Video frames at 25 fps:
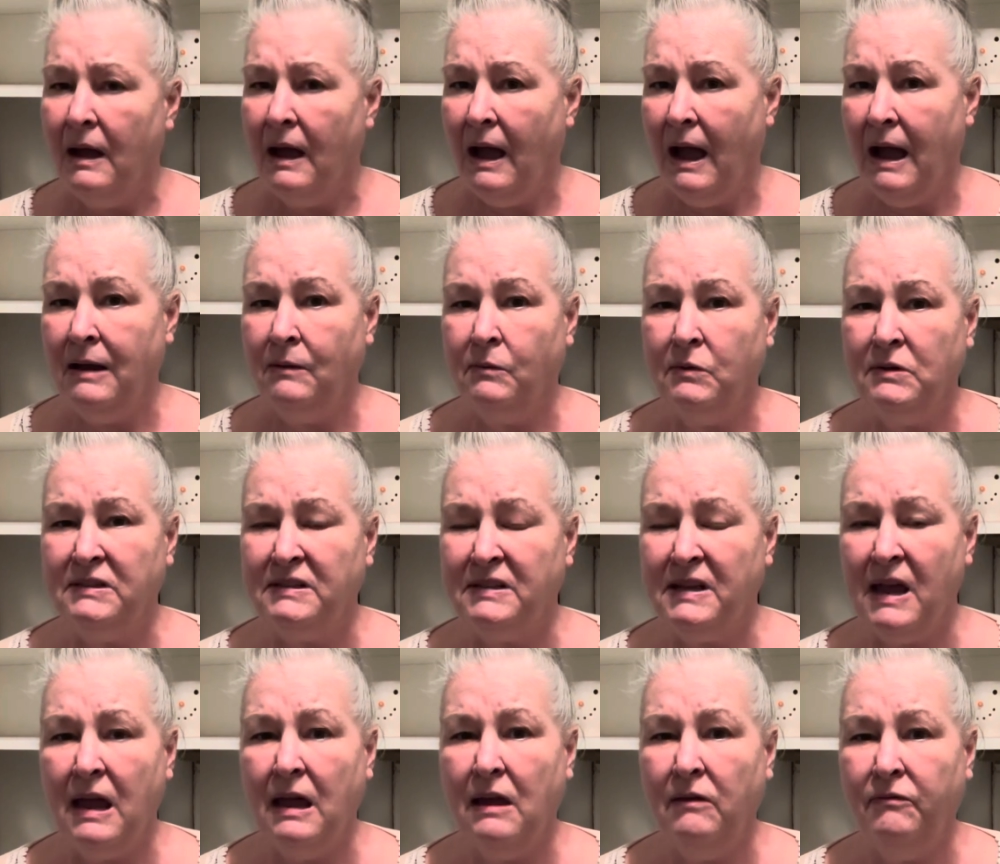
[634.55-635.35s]
I would
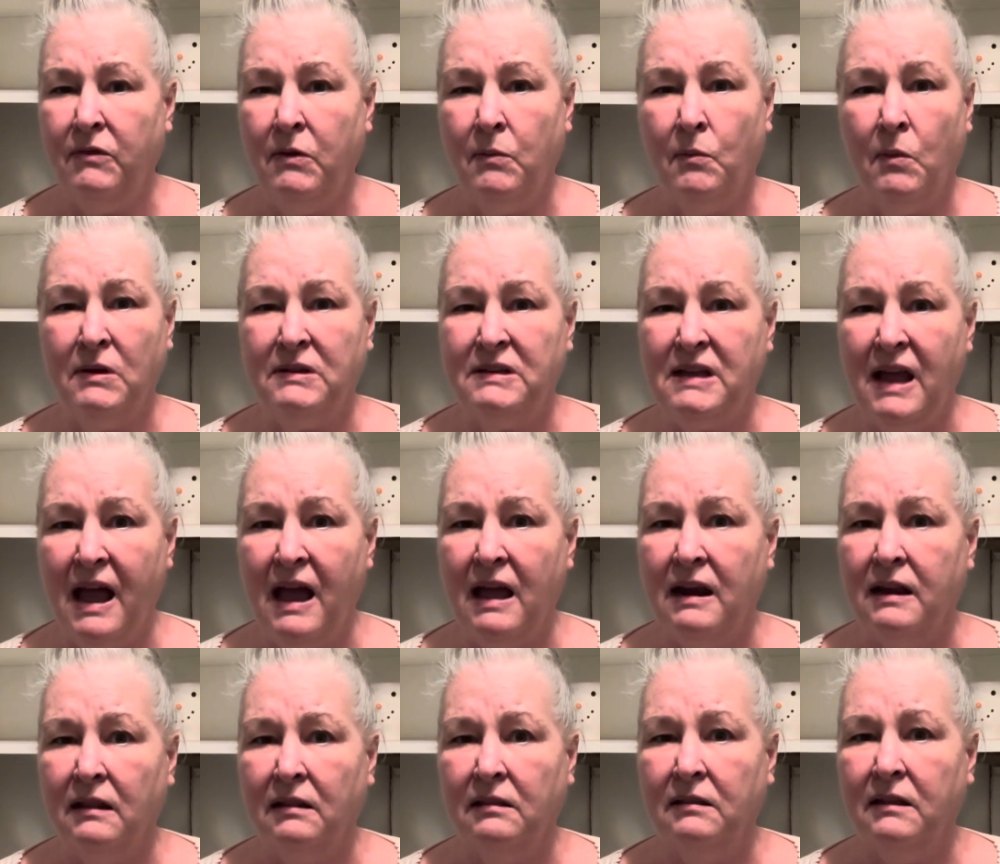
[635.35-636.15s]
say if you want to
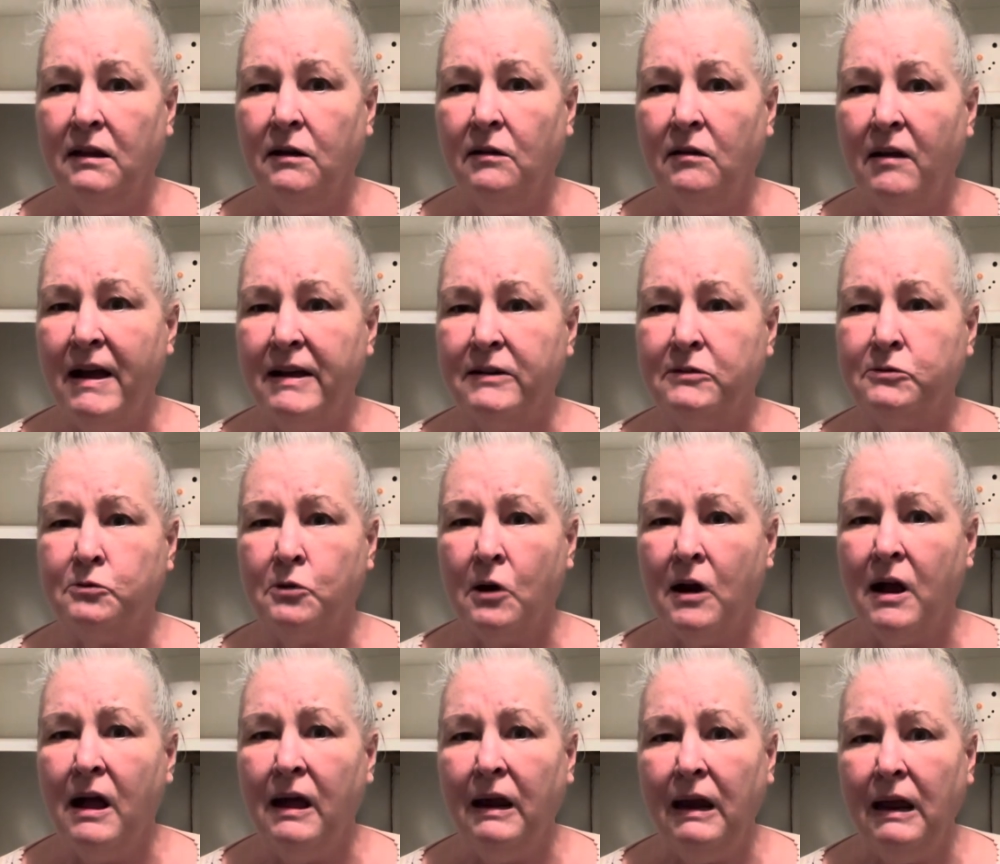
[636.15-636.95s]
add a little
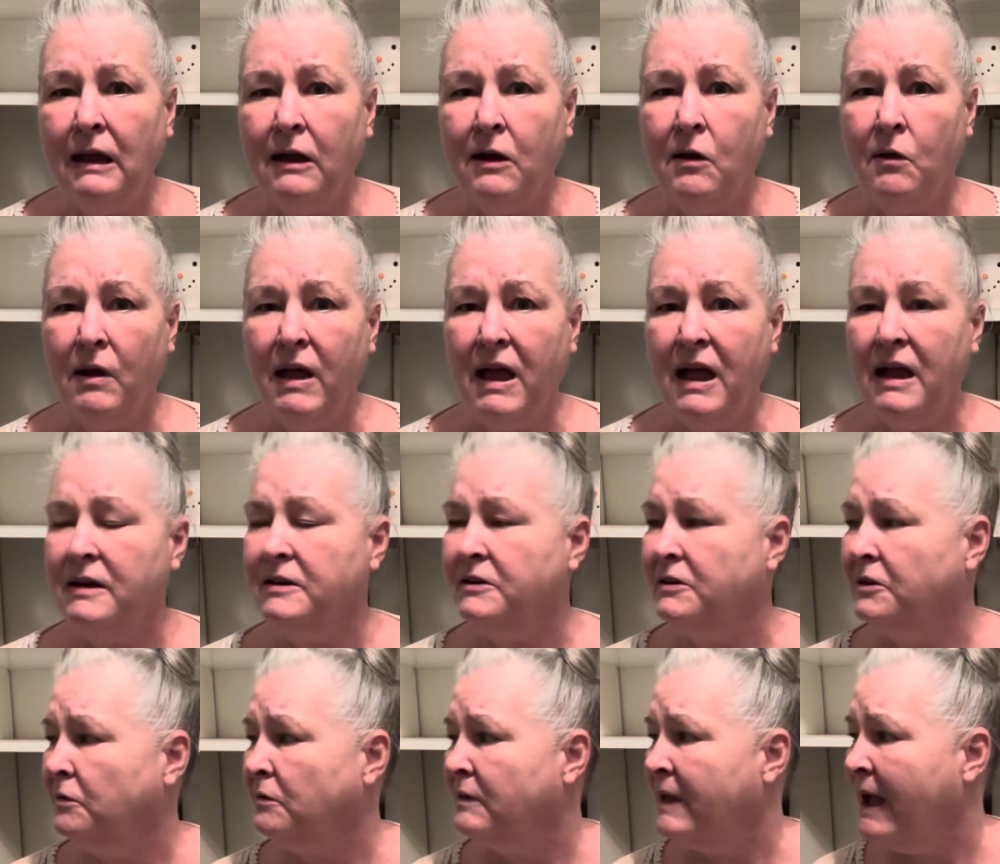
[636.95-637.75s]
extra honey, go ahead
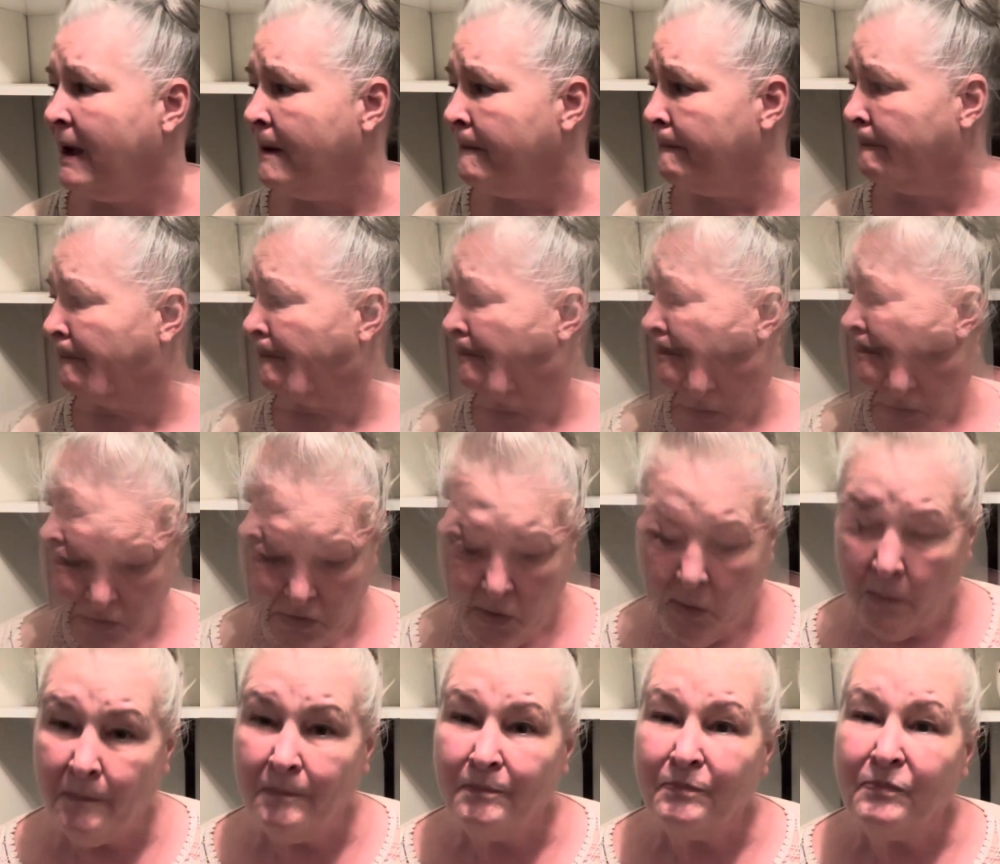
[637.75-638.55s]
and do that.
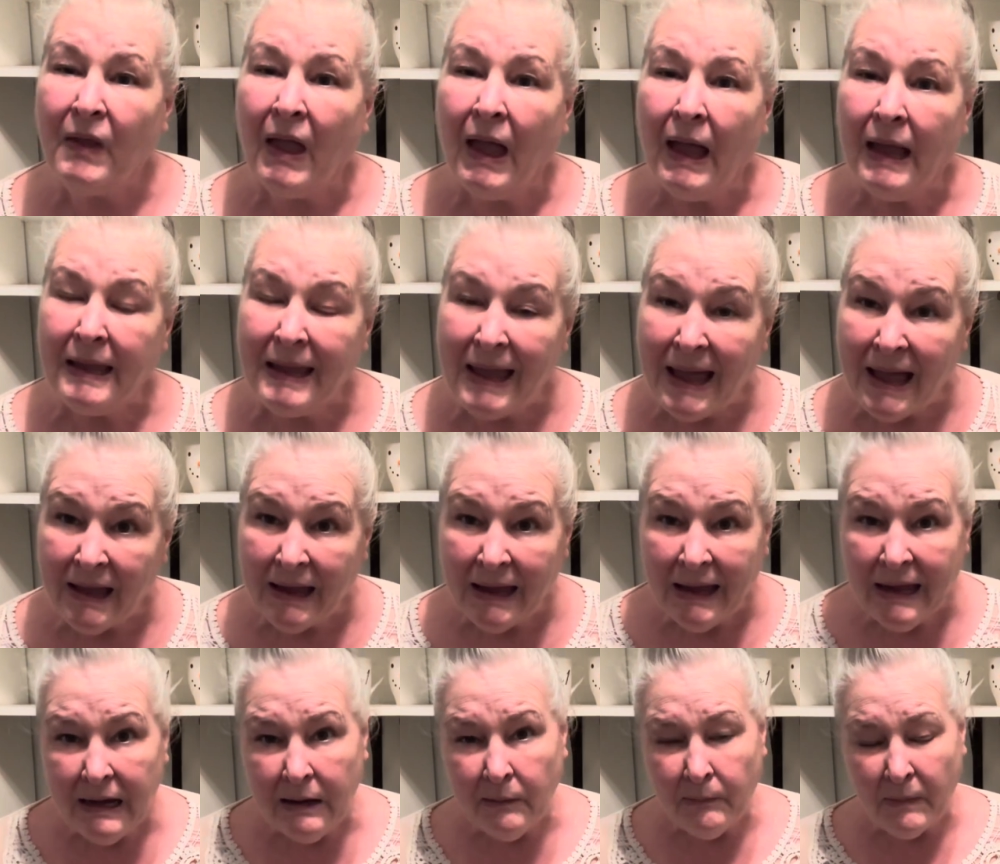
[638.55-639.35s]
So yeah,
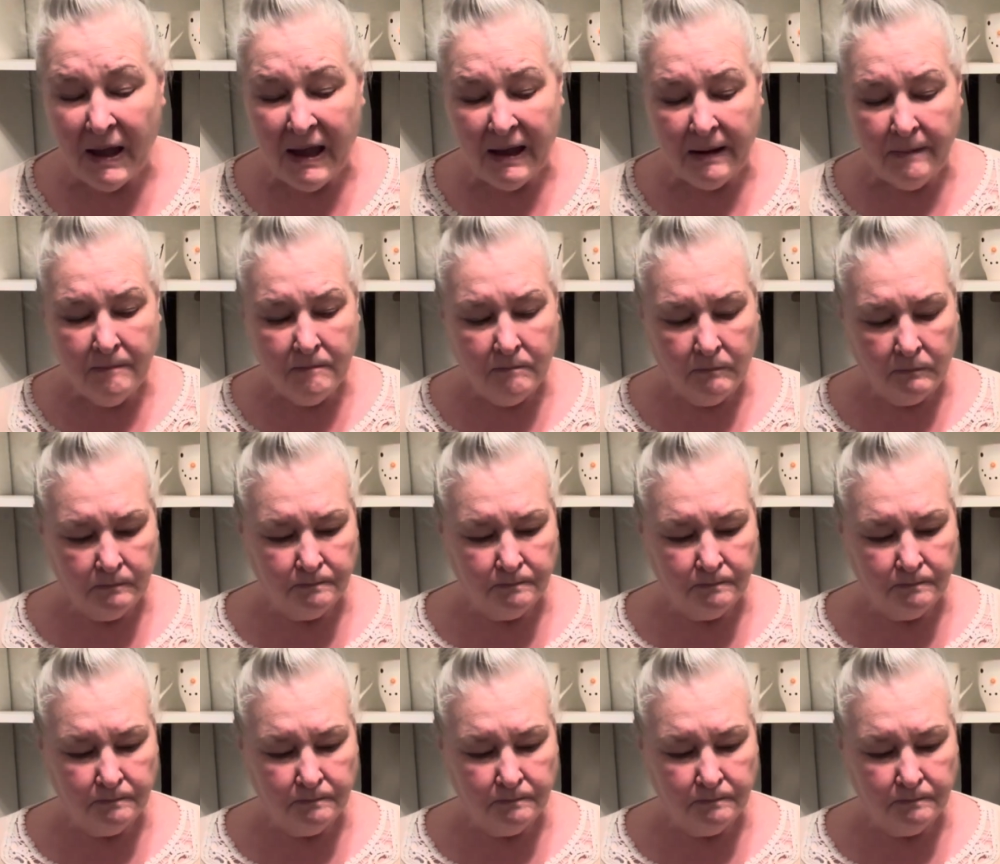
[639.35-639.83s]
anyway,